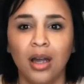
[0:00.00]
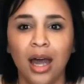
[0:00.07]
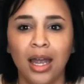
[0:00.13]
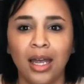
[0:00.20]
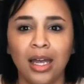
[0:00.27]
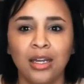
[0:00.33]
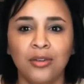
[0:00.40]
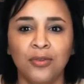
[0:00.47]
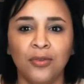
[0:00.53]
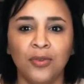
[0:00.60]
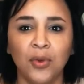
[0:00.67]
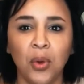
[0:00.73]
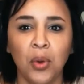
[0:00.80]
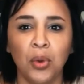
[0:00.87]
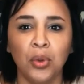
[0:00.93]
I kind of
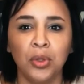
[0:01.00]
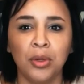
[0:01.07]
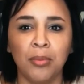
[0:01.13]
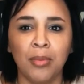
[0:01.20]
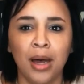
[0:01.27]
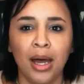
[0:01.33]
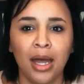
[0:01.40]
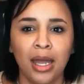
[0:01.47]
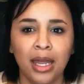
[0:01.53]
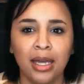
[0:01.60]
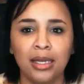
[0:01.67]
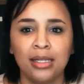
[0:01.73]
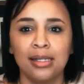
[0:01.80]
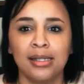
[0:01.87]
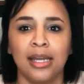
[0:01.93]
fold
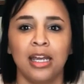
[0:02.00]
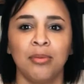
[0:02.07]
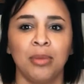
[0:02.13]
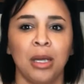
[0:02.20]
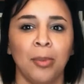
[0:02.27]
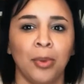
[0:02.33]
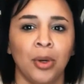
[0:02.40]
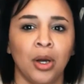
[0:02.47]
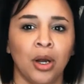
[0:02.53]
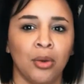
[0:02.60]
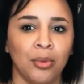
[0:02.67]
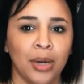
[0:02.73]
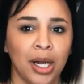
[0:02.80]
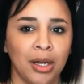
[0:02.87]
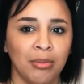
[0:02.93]
my sandpaper
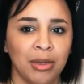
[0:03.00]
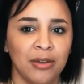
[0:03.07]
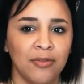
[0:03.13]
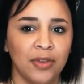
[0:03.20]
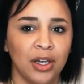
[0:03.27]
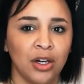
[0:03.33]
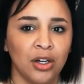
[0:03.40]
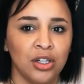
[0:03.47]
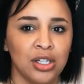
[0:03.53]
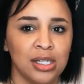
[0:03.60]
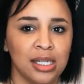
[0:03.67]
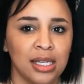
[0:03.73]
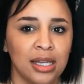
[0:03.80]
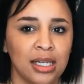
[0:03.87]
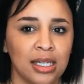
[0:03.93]
around my finger
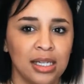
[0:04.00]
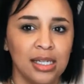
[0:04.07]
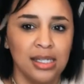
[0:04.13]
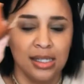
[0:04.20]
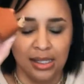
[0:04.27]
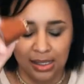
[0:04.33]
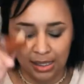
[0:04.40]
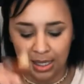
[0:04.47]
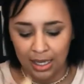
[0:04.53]
just like this,